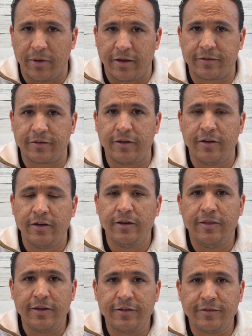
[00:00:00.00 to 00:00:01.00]
Musk,
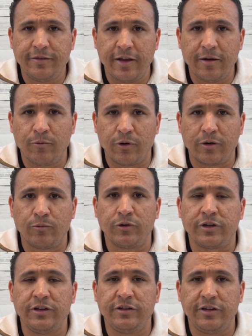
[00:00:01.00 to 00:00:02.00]
this network will
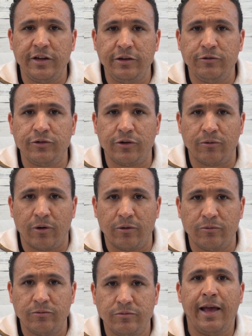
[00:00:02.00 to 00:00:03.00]
continue to
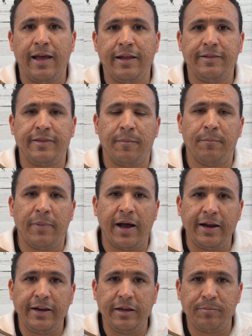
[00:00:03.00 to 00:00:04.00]
grow. And the
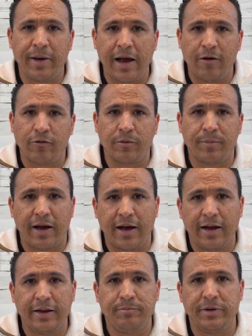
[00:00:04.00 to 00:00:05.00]
mining power
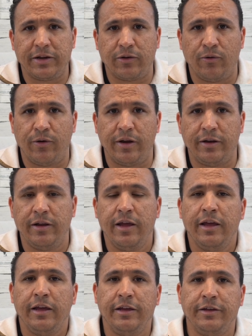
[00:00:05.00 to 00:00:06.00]
behind Bitcoin
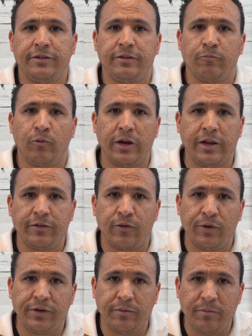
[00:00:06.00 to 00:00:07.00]
is what is
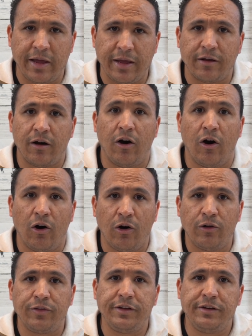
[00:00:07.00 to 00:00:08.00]
going to make
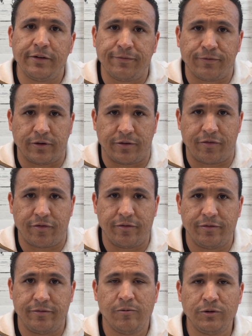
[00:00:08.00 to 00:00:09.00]
all the difference,
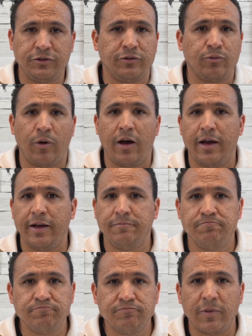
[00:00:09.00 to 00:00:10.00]
which is
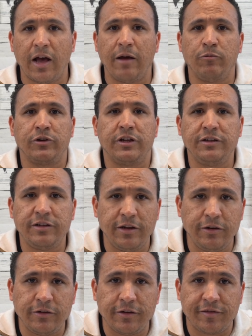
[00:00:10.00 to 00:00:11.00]
why I will
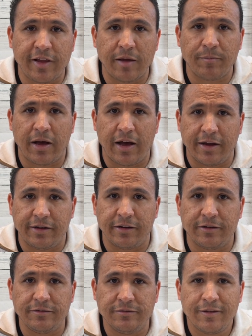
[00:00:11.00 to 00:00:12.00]
continue to stand behind
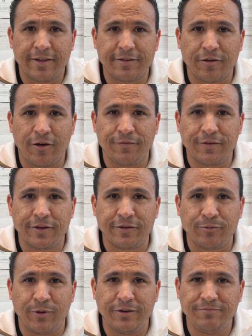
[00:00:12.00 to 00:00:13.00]
it. That's all for
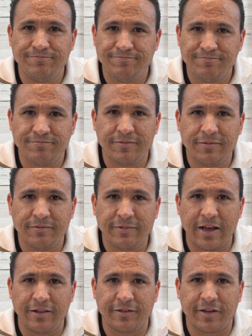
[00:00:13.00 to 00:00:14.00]
this one.
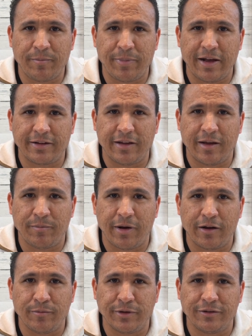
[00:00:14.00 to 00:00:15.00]
Now let's get back to
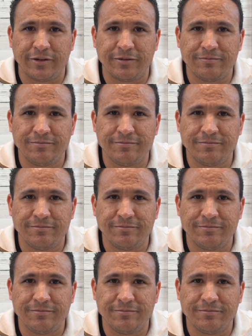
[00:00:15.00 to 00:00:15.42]
empire building.